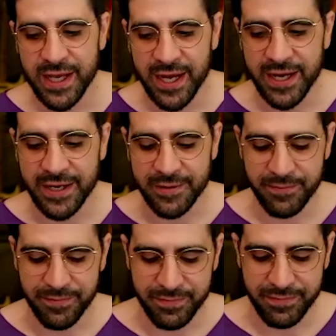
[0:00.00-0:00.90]

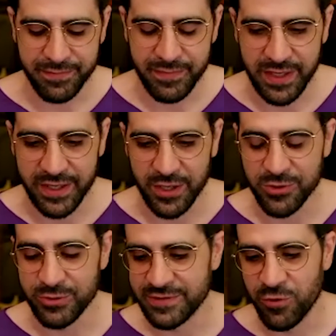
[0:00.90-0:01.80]
um, you know,
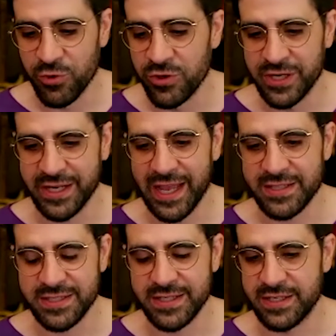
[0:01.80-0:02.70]
who was for or
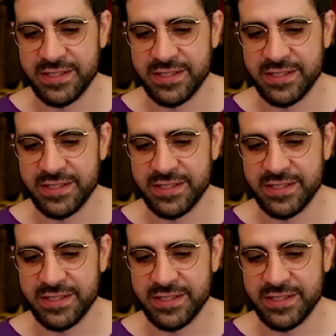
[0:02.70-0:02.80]
against it,